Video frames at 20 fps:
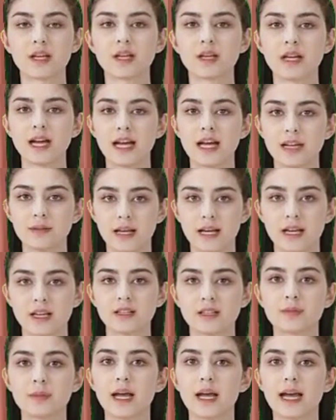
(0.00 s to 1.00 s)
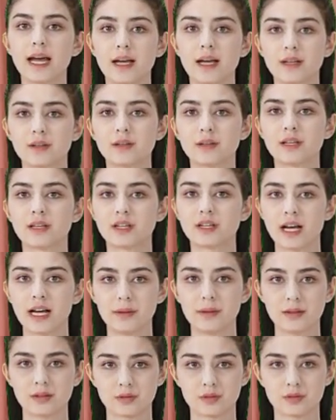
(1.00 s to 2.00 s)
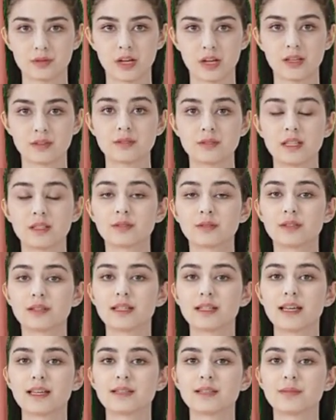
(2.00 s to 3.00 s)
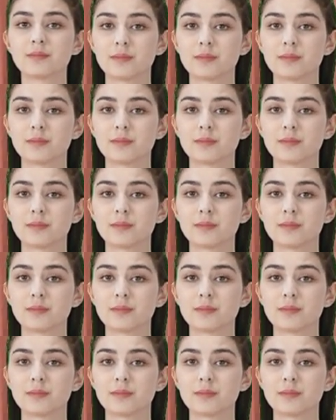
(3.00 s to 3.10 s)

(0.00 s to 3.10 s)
the uterine lining to break down. Menstruation period.